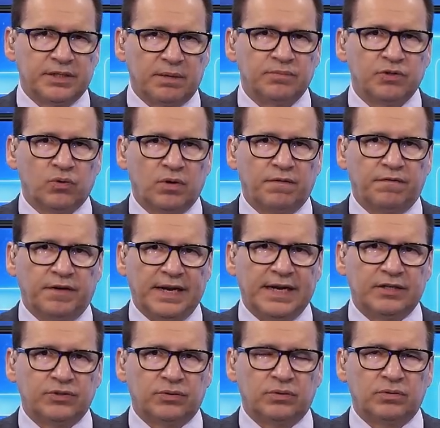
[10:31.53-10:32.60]
some sort of
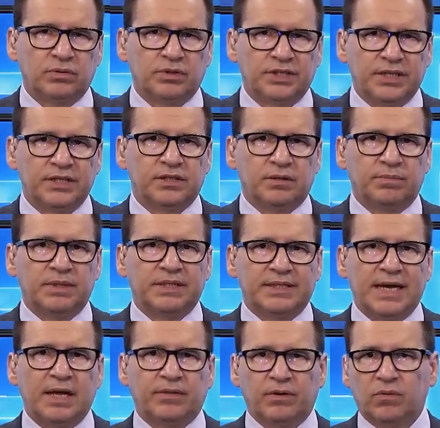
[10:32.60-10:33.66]
financial system that's
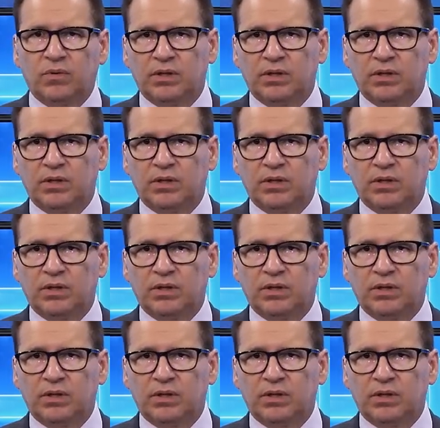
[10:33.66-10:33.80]
out there,